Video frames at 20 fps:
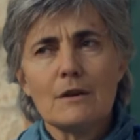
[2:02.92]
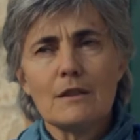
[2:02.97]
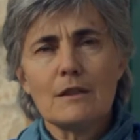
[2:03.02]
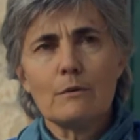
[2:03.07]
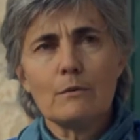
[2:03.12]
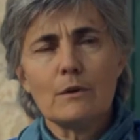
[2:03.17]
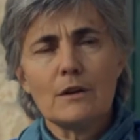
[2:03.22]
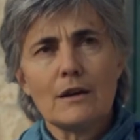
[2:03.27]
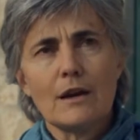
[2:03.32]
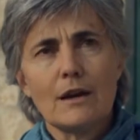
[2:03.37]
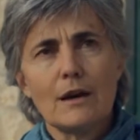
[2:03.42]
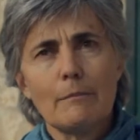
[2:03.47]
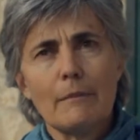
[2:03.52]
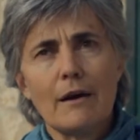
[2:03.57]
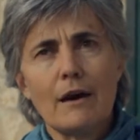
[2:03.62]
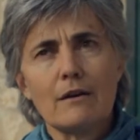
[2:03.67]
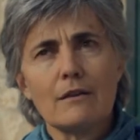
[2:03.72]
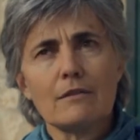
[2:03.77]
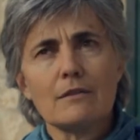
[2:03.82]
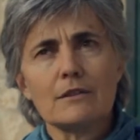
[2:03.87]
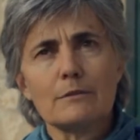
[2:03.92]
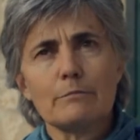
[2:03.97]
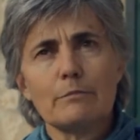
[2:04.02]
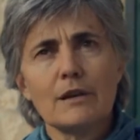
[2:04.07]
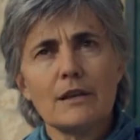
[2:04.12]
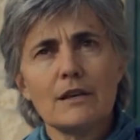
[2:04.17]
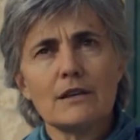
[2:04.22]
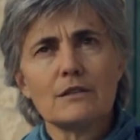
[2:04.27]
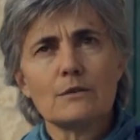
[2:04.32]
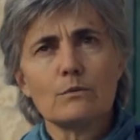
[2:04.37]
that we come out at this
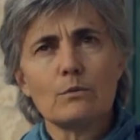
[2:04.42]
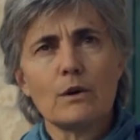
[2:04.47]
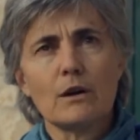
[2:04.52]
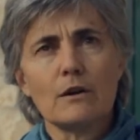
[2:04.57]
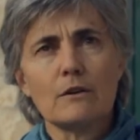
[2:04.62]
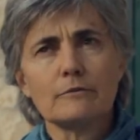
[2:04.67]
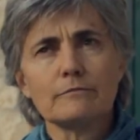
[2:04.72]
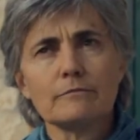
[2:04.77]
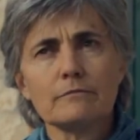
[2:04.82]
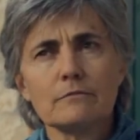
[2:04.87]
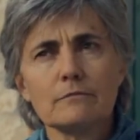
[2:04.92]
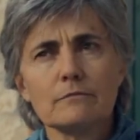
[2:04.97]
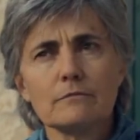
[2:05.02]
place where